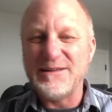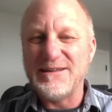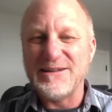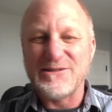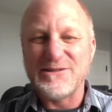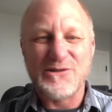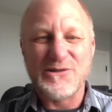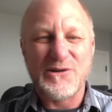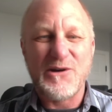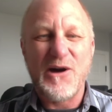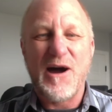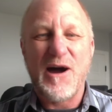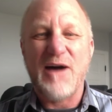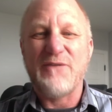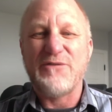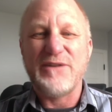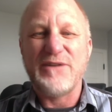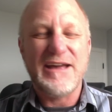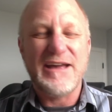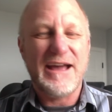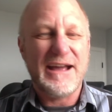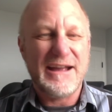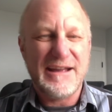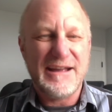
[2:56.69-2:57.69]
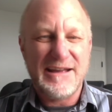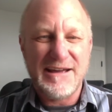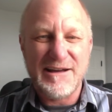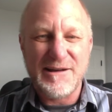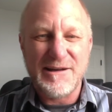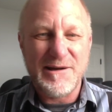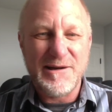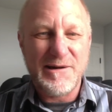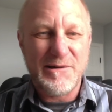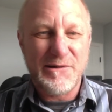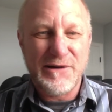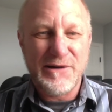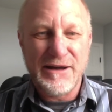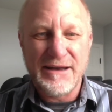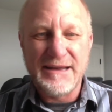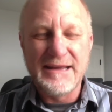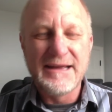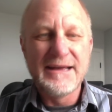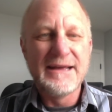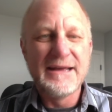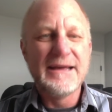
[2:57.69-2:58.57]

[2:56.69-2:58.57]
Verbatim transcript: get your coffee, and get going,